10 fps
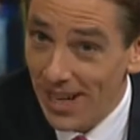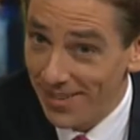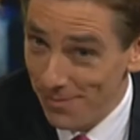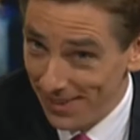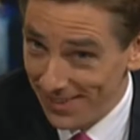
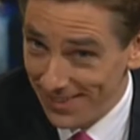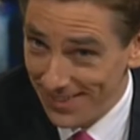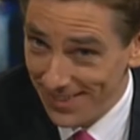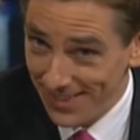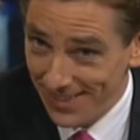Yes,
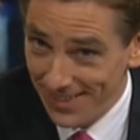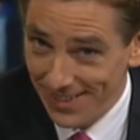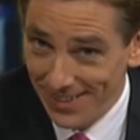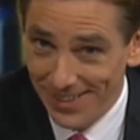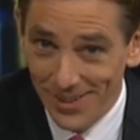Mrs.
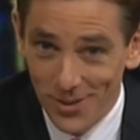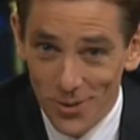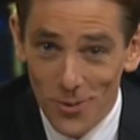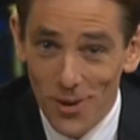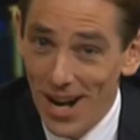
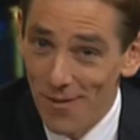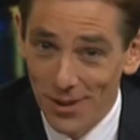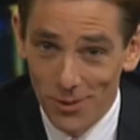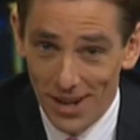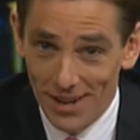
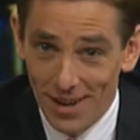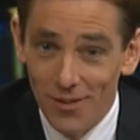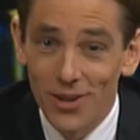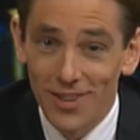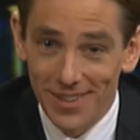Whatever the weather,
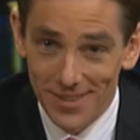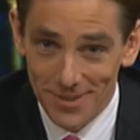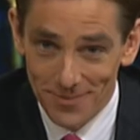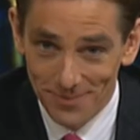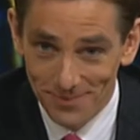have a look at
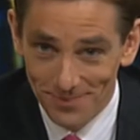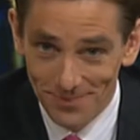this.